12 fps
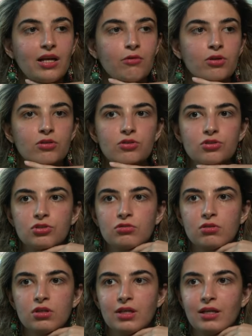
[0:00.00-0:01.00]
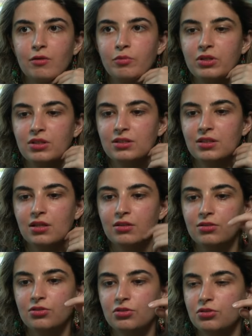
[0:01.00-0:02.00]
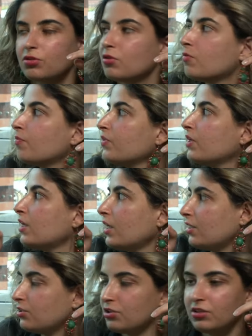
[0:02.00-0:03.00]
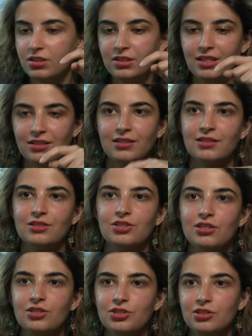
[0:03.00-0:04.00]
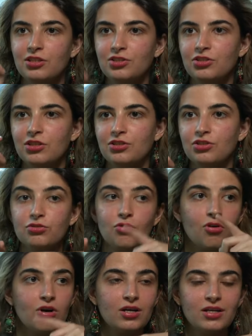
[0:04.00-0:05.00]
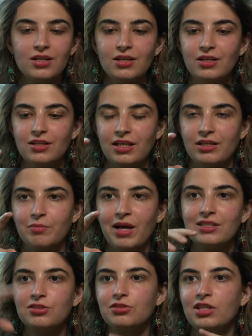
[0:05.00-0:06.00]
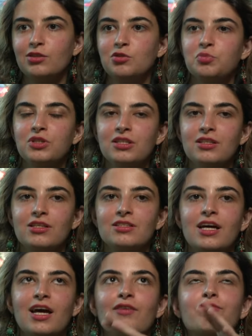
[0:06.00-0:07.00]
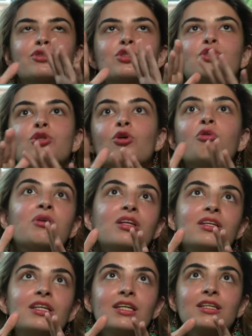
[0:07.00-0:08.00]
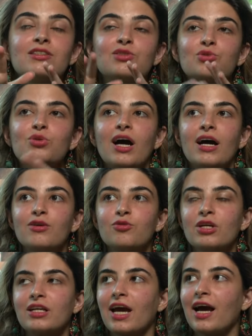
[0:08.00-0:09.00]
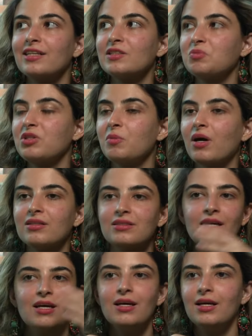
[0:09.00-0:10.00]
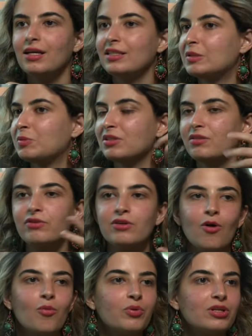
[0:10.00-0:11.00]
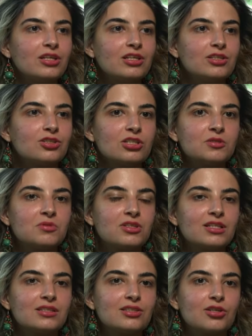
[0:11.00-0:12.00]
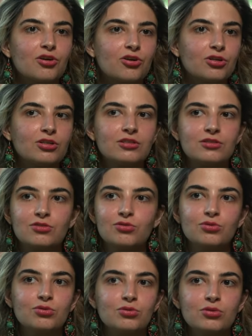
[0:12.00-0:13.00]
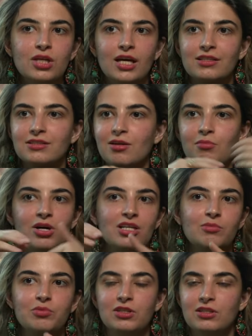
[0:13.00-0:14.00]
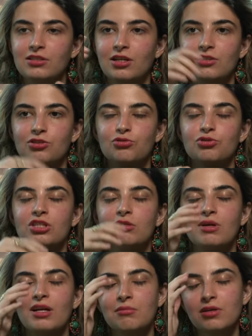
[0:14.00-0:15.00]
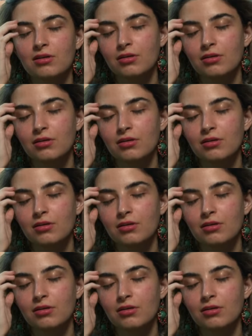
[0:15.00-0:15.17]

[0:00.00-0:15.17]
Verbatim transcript: when they're just looking at openings. They'll literally just go, engine did that, engine, engine, engine, engine, or like master games played this. I have so many kids who uh, who like ask me about a specific opening just because they heard it's cool. Like somebody played it on a stream, and I'm like,